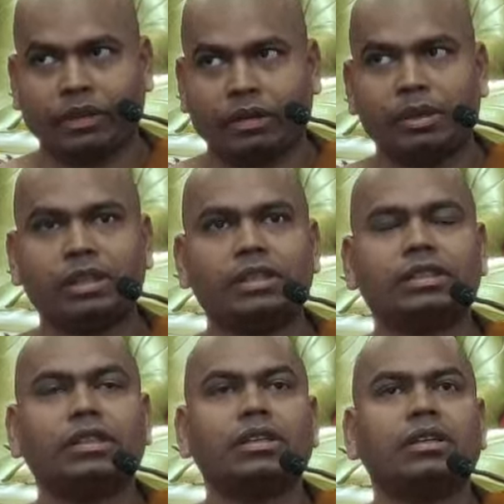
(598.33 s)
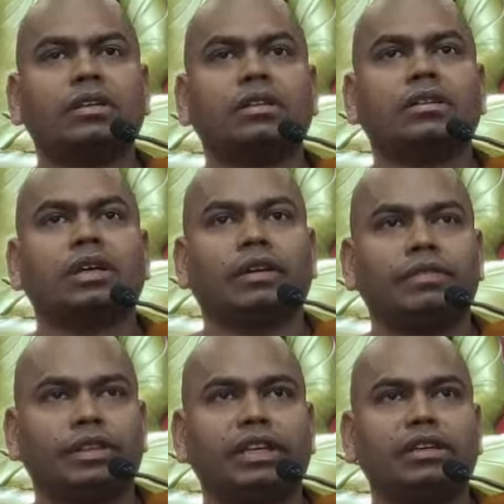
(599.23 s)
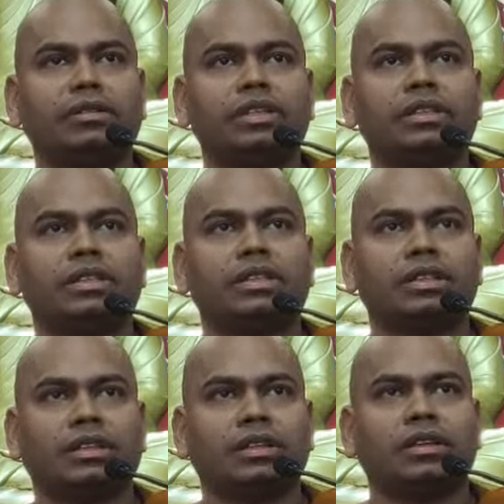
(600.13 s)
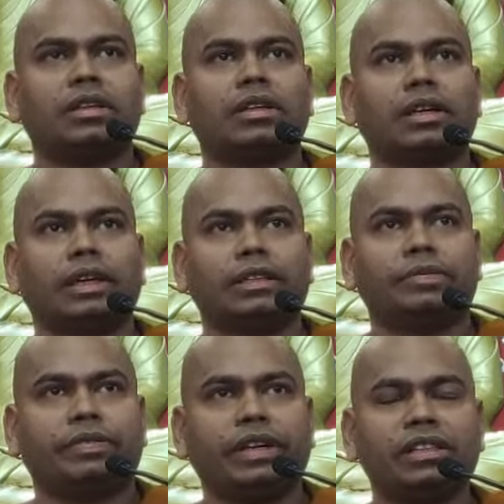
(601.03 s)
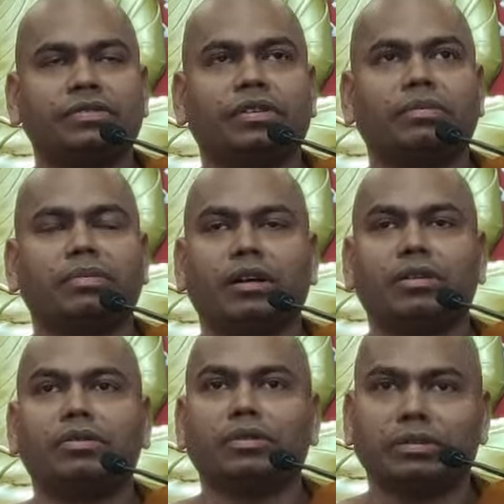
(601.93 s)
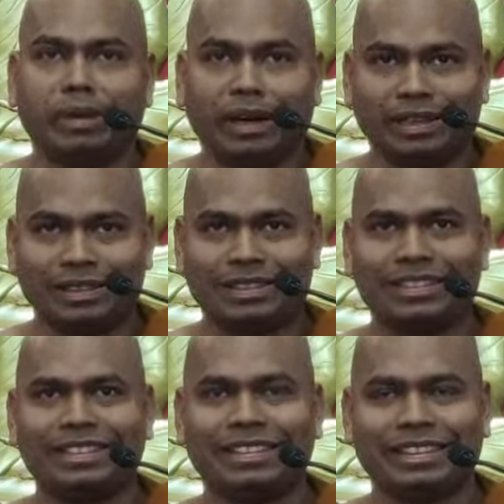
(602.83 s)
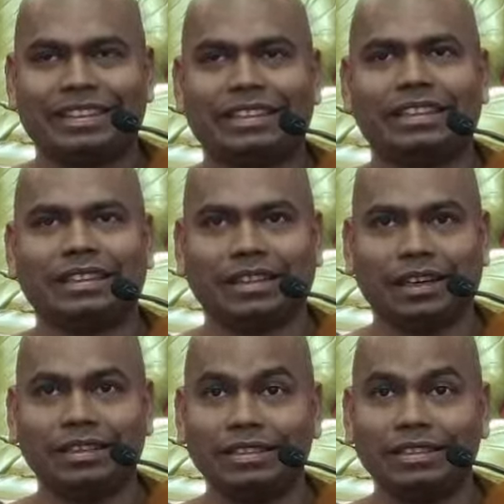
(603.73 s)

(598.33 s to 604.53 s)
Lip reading: Because everything which is springs from our own mind, right?